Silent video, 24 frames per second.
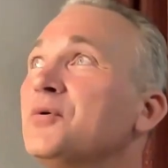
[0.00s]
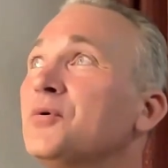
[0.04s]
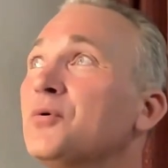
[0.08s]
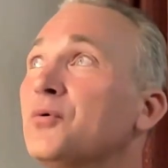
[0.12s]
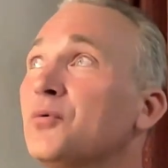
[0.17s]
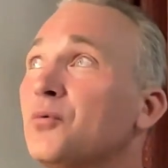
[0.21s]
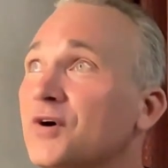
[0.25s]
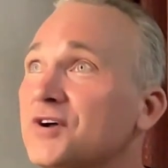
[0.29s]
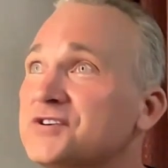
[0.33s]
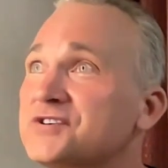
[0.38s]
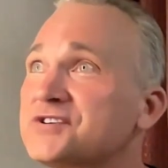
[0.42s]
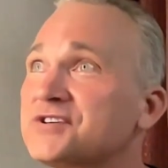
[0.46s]

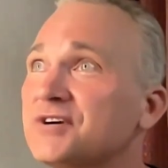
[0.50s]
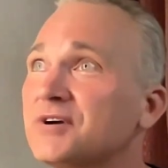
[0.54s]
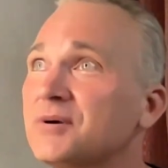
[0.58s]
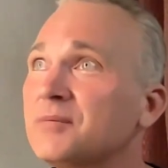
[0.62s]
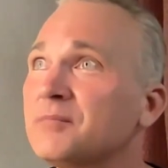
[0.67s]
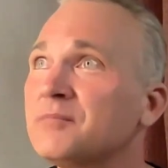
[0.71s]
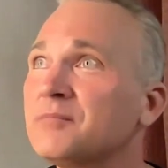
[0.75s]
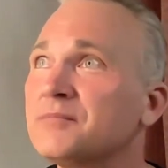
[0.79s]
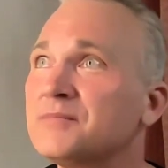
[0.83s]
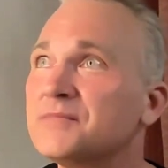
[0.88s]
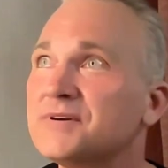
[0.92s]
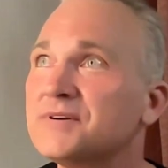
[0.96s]

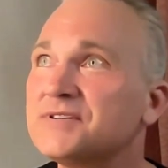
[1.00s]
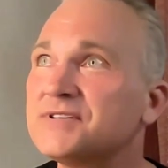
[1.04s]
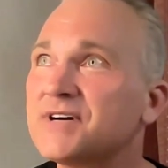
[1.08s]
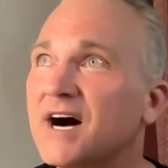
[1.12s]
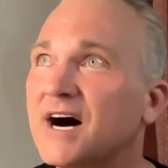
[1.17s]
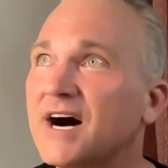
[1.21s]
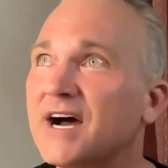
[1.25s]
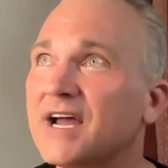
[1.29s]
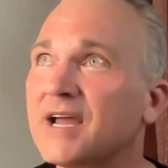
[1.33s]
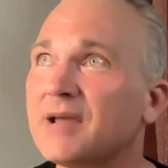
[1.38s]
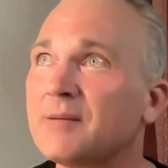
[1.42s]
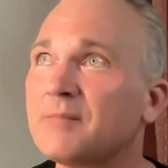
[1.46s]
wisdom,
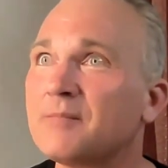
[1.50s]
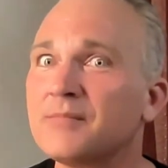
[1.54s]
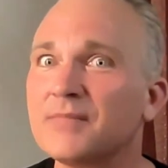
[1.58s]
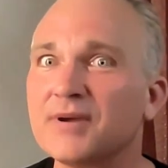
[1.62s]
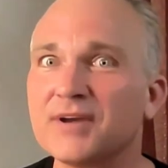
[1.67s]
time,